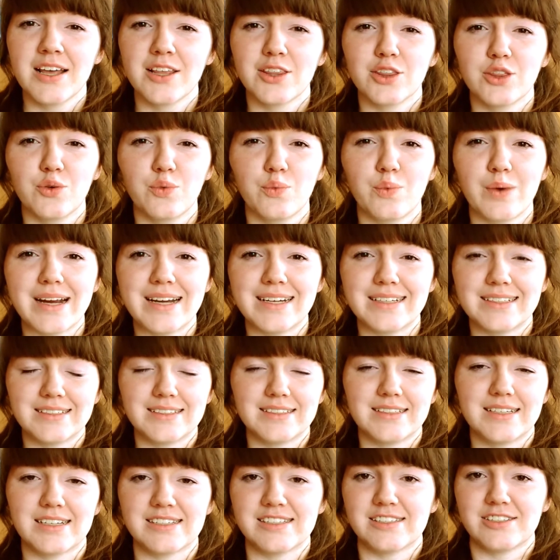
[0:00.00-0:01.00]
The
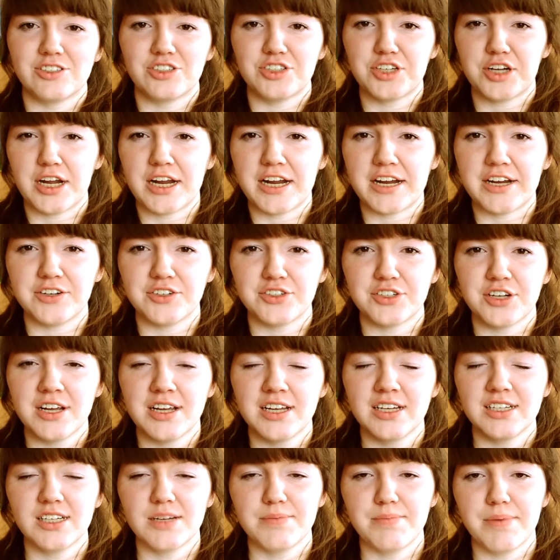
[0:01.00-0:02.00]
weight doesn't change
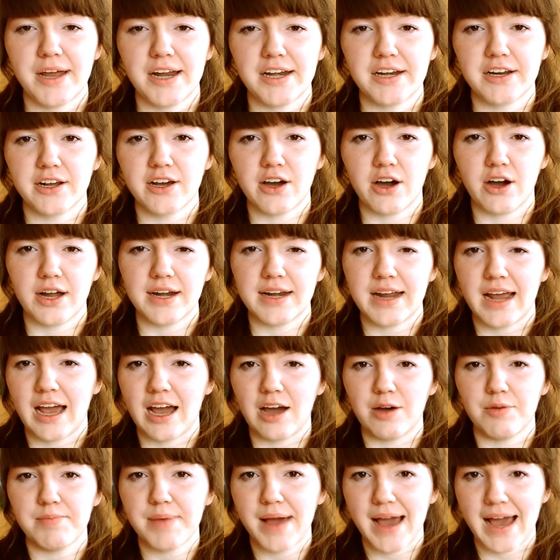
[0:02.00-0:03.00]
depending on
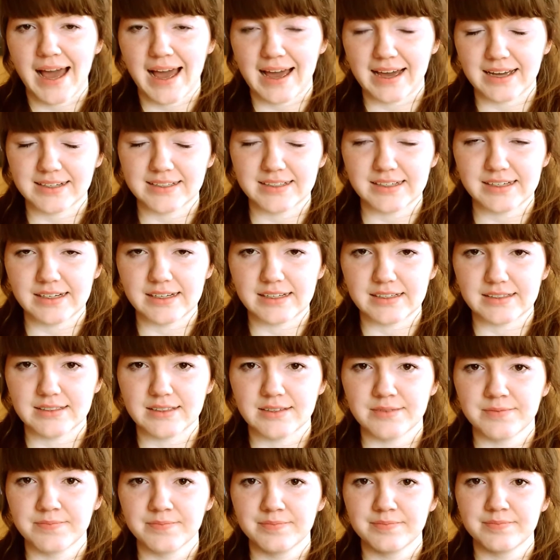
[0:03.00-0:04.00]
how packed it is.